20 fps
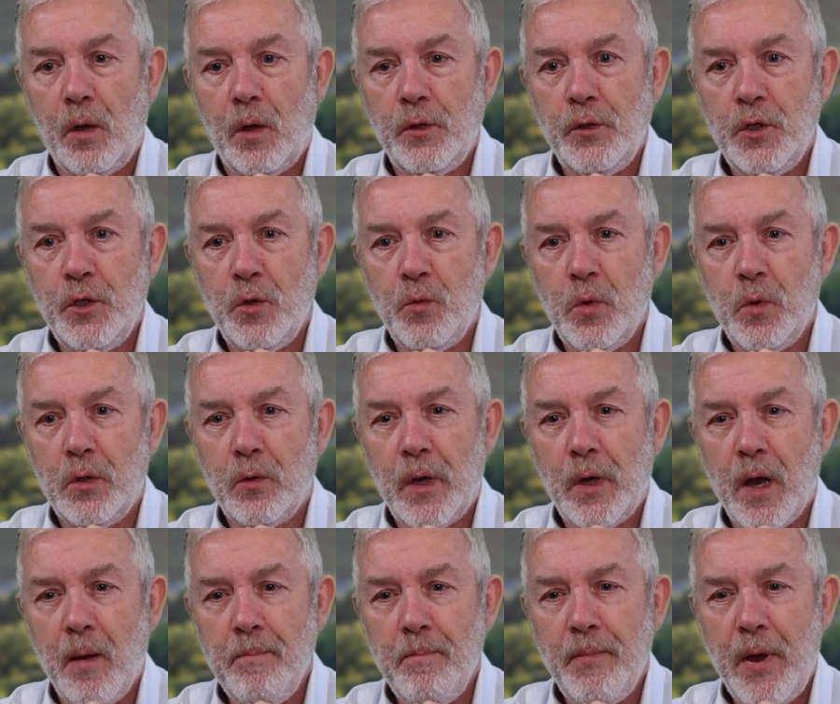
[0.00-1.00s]
You will
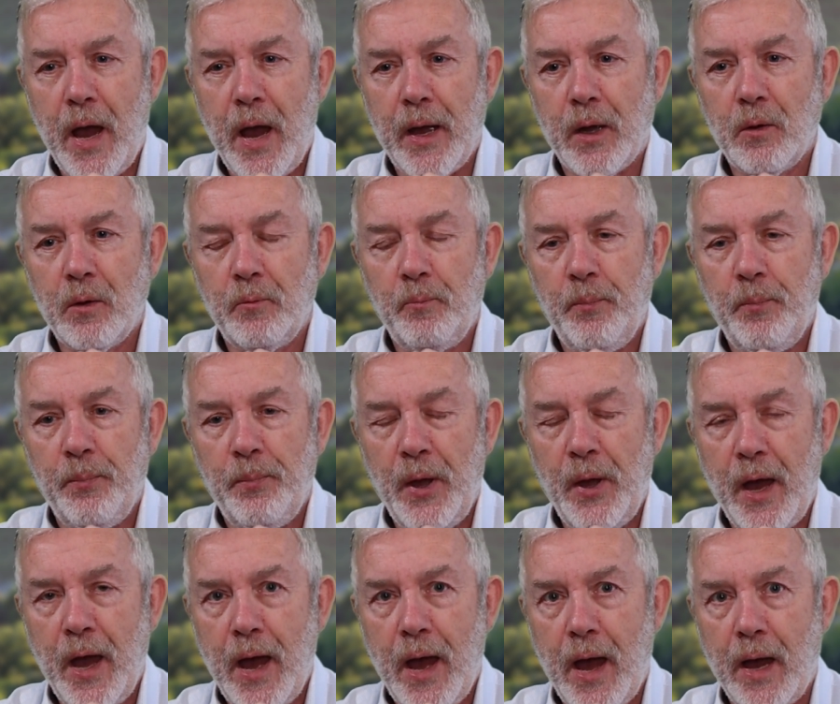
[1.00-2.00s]
come back
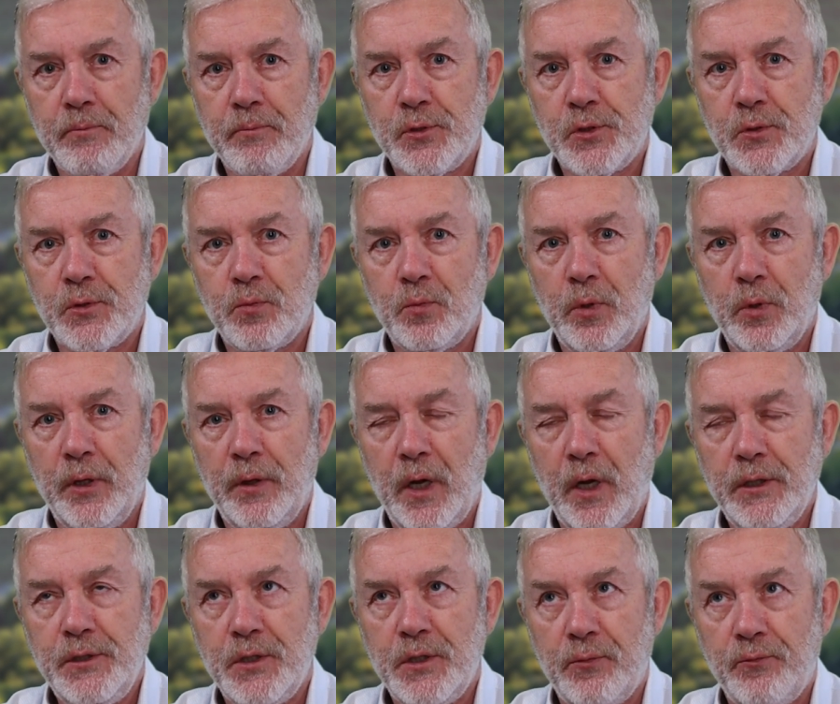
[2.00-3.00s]
perhaps with
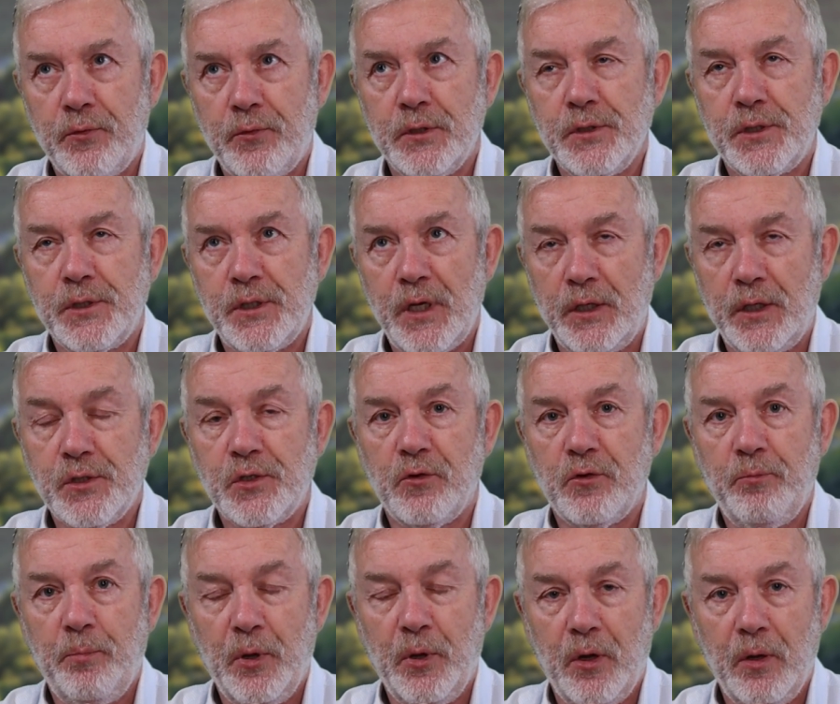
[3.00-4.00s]
a different sense
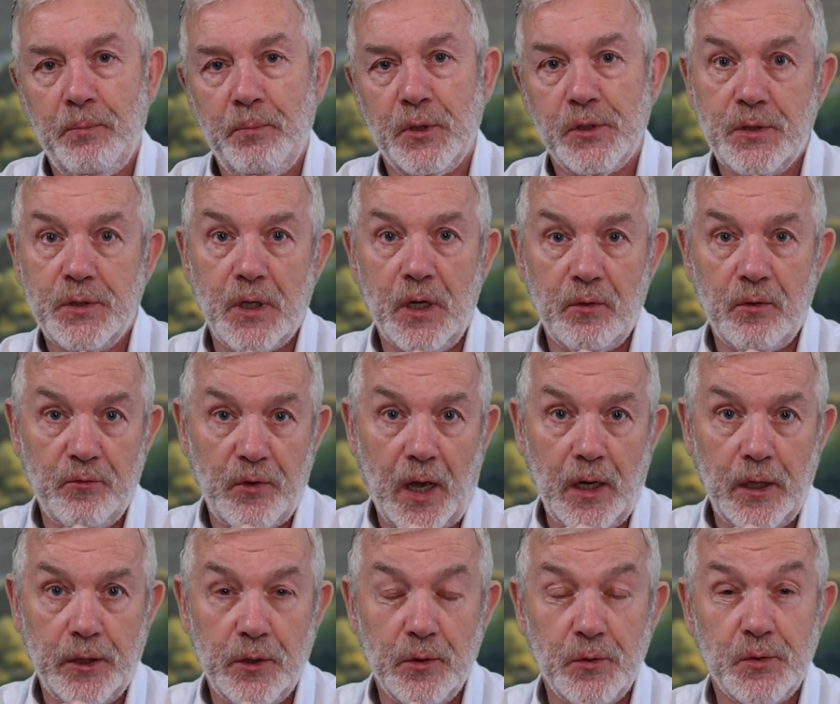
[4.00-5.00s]
of purpose and
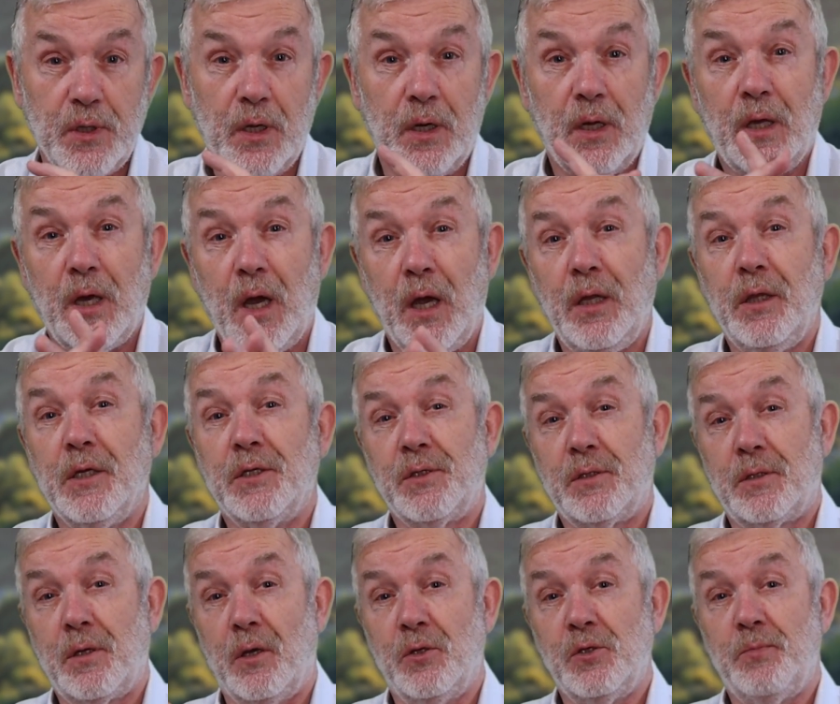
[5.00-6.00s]
values. And again, this
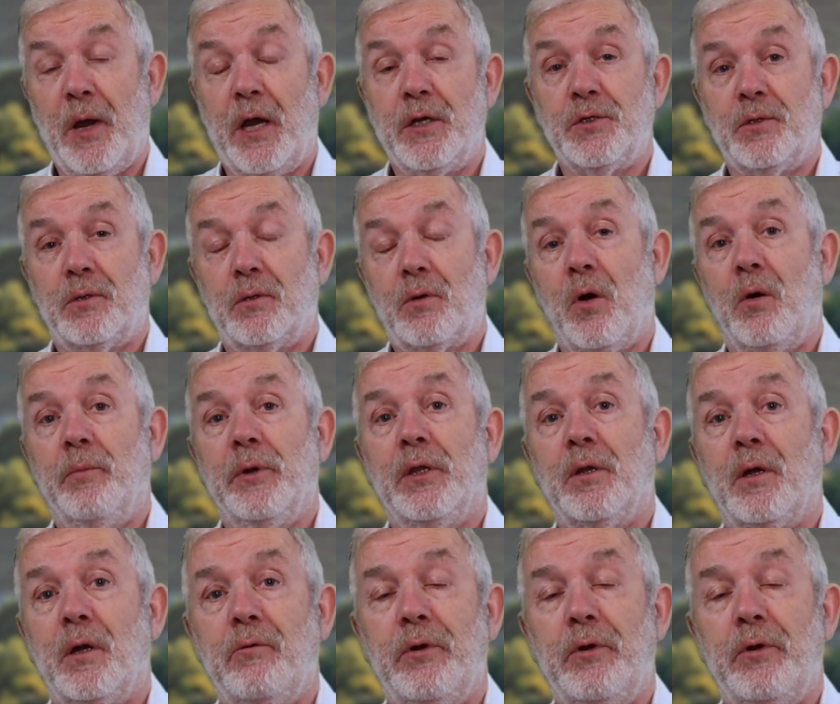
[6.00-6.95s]
goes back to the comment that I